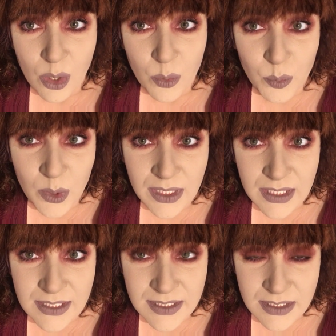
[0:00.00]
a
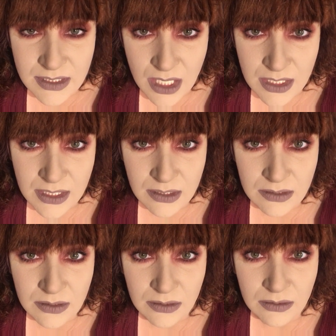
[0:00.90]
really
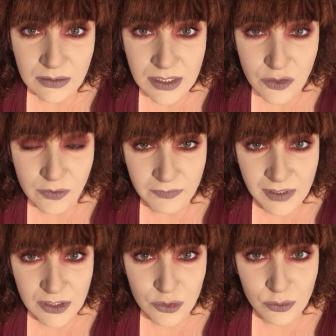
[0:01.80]
stunning legal
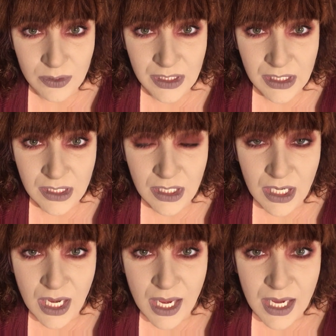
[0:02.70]
victory
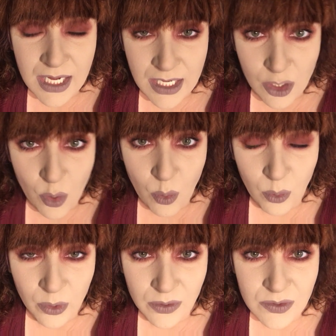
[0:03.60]
in
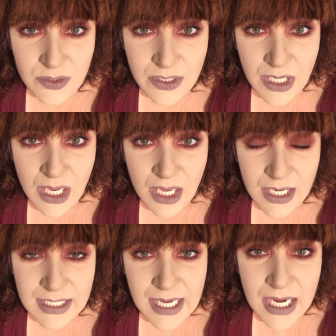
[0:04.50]
court
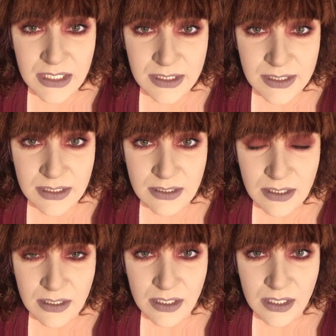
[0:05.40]
against
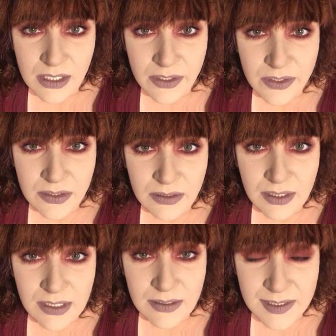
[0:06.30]

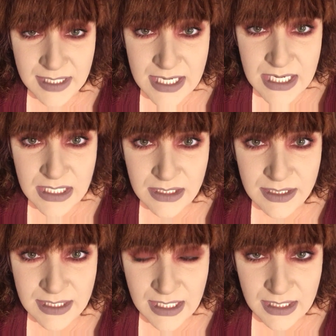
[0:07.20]

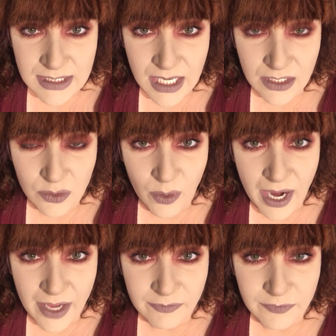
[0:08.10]
Sydney's Daily
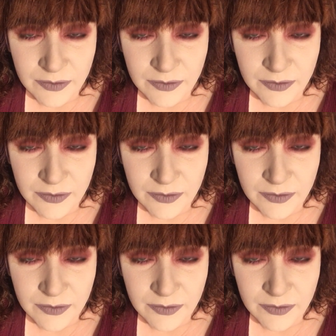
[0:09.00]
Telegraph.